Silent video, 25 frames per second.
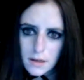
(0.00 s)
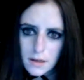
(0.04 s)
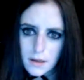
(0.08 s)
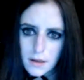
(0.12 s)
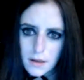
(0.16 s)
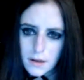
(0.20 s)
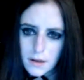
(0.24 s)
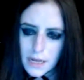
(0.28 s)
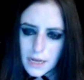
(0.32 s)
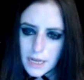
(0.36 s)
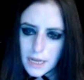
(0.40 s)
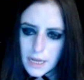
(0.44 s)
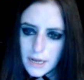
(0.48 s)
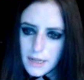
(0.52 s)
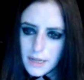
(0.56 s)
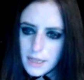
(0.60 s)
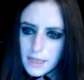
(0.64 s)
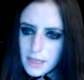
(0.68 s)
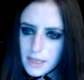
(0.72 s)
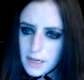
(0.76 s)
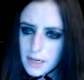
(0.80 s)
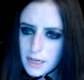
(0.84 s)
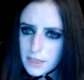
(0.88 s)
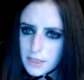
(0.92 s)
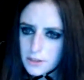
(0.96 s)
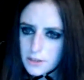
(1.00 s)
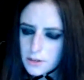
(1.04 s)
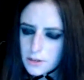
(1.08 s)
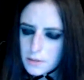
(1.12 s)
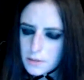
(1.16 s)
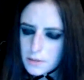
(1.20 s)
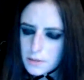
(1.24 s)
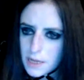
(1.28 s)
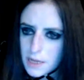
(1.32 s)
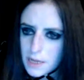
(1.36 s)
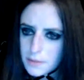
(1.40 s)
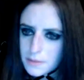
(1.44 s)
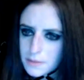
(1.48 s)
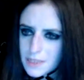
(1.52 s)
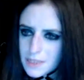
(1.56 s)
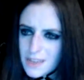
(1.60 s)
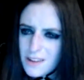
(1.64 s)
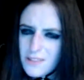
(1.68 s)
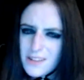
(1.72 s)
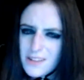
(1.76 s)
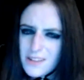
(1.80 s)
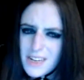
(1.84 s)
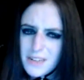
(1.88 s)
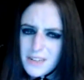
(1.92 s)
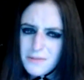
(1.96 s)
Okay, nothing on Streamlabs.
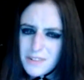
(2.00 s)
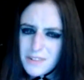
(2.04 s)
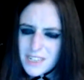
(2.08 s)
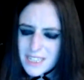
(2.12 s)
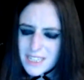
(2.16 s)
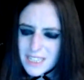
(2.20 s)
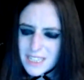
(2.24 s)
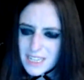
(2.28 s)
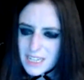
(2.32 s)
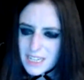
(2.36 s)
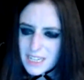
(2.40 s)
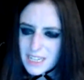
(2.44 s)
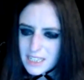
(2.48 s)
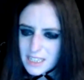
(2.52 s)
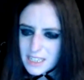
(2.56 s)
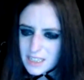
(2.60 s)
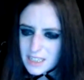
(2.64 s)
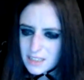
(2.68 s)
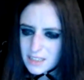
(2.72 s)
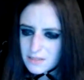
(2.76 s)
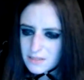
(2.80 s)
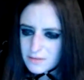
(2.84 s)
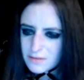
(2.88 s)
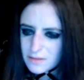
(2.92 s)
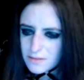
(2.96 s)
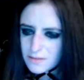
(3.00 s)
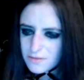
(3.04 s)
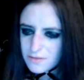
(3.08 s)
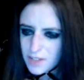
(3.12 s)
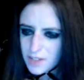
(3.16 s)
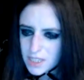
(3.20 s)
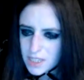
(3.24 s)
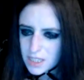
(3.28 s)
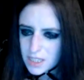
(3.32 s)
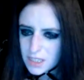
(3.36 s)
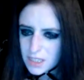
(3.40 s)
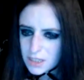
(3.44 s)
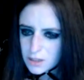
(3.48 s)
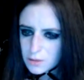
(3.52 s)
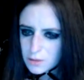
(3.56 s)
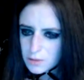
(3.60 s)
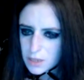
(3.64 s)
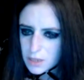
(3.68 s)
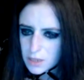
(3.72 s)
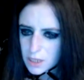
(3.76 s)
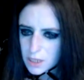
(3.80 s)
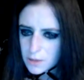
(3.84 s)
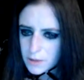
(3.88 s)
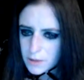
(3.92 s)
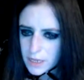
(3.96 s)
Oh, I don't want to sign into
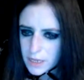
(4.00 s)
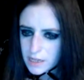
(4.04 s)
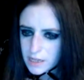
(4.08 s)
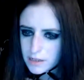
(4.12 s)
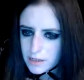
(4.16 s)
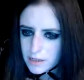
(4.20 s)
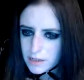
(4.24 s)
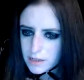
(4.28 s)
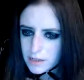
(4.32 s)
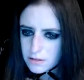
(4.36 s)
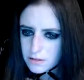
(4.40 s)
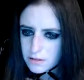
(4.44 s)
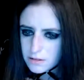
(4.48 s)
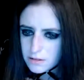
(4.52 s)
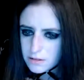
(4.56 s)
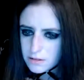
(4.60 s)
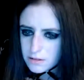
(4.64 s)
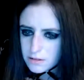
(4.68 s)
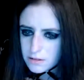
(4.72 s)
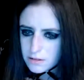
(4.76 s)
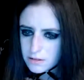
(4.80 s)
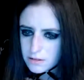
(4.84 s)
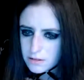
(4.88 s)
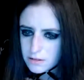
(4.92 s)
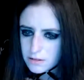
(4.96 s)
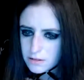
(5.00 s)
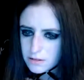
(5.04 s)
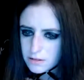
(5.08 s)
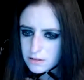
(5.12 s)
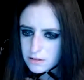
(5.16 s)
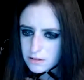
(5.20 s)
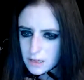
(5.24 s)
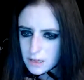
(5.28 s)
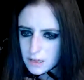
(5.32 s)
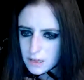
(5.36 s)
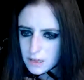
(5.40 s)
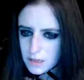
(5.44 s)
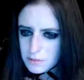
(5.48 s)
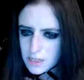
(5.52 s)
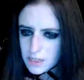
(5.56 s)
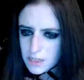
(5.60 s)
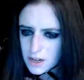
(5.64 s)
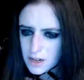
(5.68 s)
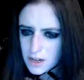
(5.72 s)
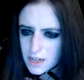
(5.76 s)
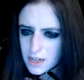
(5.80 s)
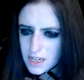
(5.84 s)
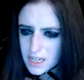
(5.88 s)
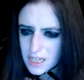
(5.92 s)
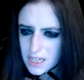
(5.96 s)
Twitter right now. I'm
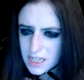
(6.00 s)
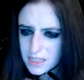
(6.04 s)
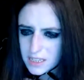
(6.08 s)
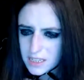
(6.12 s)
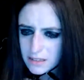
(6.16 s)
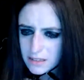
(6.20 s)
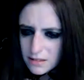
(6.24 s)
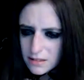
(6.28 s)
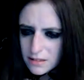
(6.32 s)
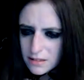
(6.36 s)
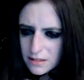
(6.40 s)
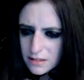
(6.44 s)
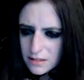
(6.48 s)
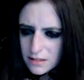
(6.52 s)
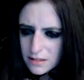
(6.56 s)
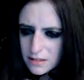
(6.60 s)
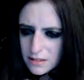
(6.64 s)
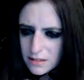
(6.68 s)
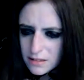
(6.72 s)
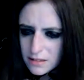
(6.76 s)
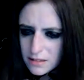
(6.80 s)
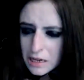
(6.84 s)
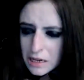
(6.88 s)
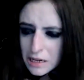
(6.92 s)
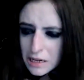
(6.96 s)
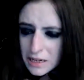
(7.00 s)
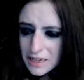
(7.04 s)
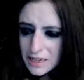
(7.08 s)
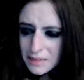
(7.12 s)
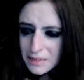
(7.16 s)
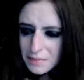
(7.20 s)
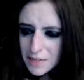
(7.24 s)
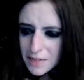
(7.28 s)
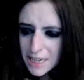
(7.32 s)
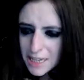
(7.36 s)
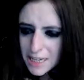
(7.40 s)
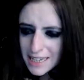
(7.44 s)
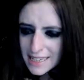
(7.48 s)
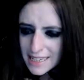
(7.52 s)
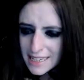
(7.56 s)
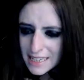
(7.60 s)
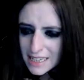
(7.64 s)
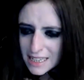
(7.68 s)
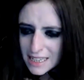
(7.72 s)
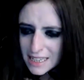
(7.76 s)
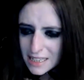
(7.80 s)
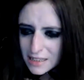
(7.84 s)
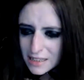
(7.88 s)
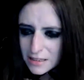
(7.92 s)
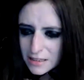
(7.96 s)
sorry. I'm sorry,
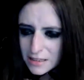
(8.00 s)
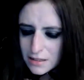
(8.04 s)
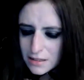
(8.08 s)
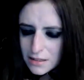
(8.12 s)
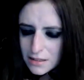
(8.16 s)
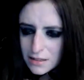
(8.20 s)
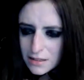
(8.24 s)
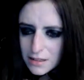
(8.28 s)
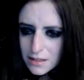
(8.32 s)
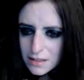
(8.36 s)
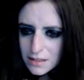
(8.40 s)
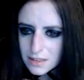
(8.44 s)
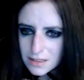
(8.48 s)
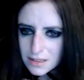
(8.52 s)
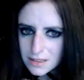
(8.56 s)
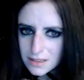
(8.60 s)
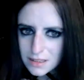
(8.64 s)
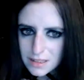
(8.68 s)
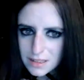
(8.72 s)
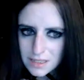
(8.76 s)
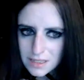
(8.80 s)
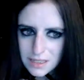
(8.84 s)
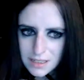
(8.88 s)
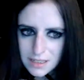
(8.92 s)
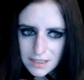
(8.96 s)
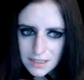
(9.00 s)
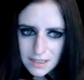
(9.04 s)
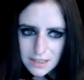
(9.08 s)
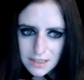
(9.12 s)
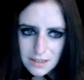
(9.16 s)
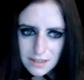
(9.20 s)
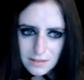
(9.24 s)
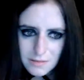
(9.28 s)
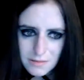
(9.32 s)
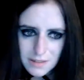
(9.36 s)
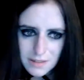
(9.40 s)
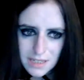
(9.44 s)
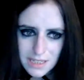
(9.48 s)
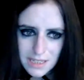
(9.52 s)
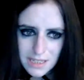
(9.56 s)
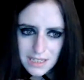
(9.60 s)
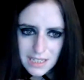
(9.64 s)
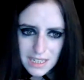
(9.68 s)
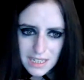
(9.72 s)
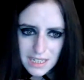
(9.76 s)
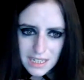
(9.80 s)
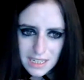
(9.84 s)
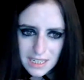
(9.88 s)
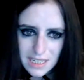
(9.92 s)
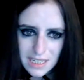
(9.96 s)
Betty. I just don't want to
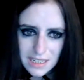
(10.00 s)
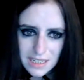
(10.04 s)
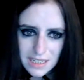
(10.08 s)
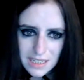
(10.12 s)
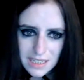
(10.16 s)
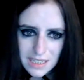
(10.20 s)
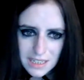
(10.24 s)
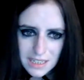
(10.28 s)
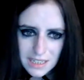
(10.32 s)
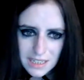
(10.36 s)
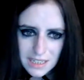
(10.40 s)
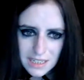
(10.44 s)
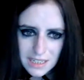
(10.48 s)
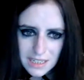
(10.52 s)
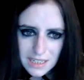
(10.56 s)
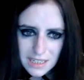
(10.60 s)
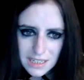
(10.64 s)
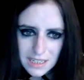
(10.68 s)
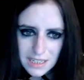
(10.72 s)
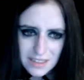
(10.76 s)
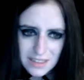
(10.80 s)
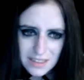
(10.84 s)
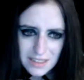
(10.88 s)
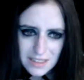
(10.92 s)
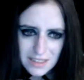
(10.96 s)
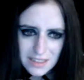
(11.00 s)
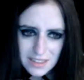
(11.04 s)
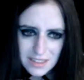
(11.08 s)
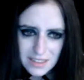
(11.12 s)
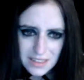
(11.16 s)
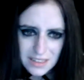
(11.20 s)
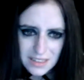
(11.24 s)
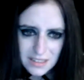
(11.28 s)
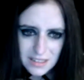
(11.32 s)
sign into Twitter.